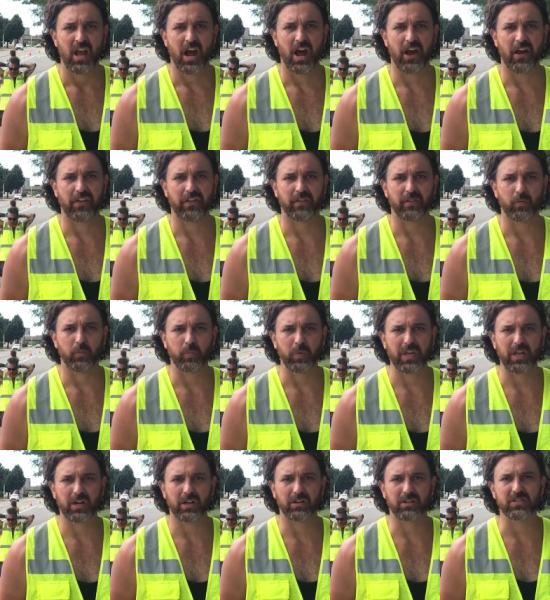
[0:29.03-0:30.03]
Uh,
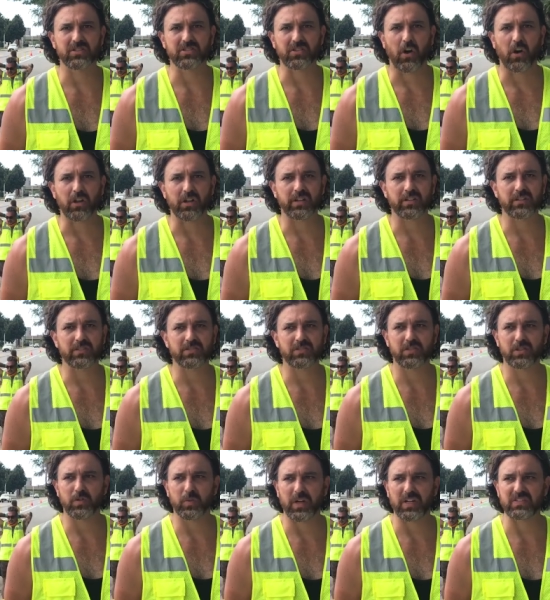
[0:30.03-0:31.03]
we are installing this
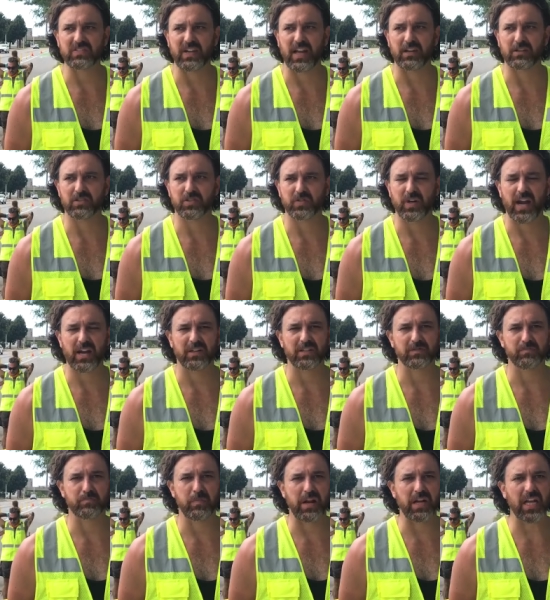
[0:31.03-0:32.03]
two-way cycle track
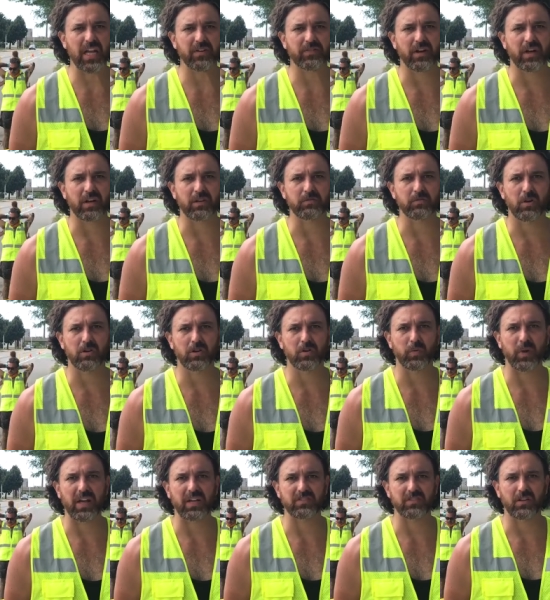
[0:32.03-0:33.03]
as many of our
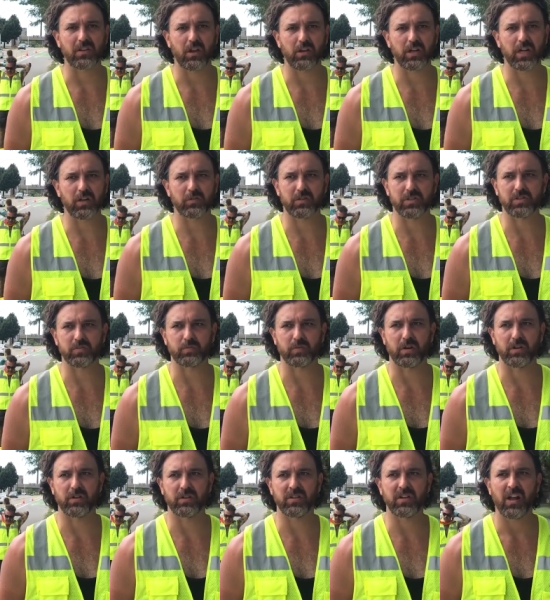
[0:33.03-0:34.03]
roadways, including Ridge
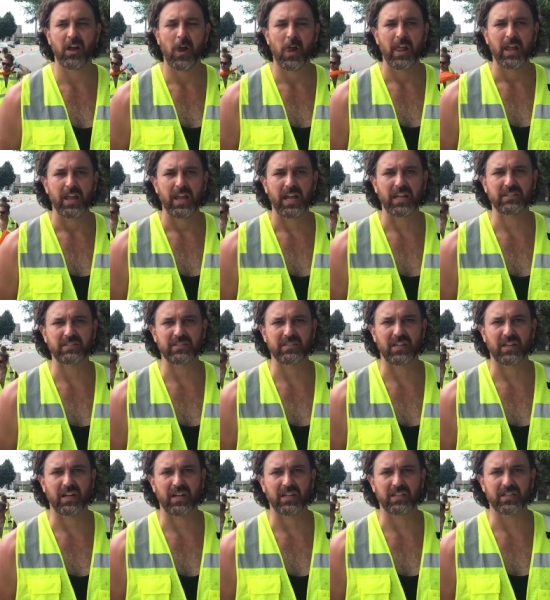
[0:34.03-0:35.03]
Road. It's
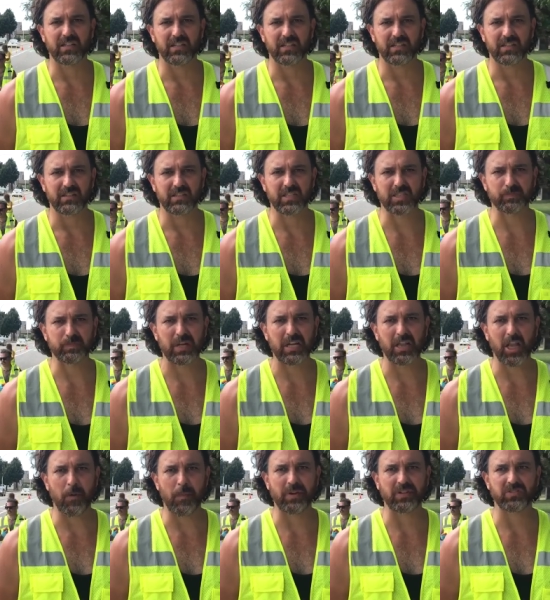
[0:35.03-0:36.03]
uh, the
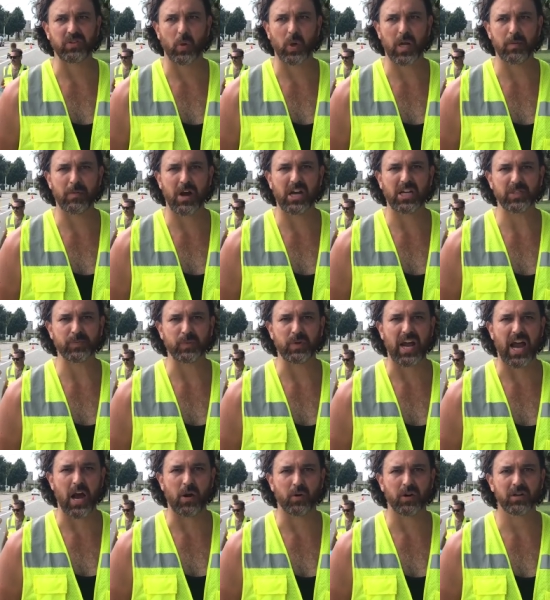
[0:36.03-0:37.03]
speed limit's 30 miles per
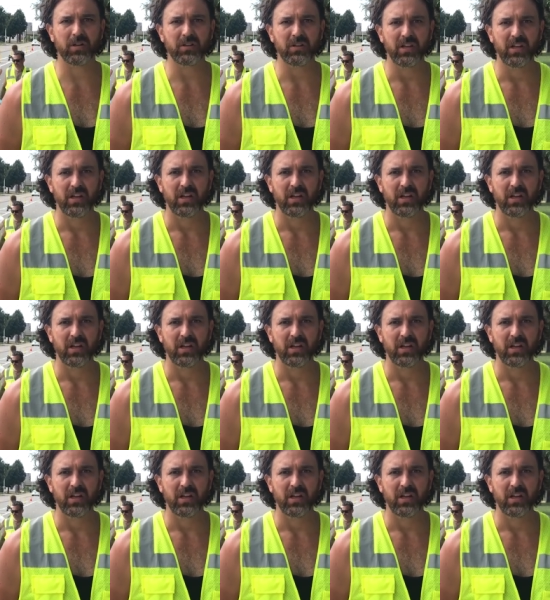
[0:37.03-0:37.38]
hour,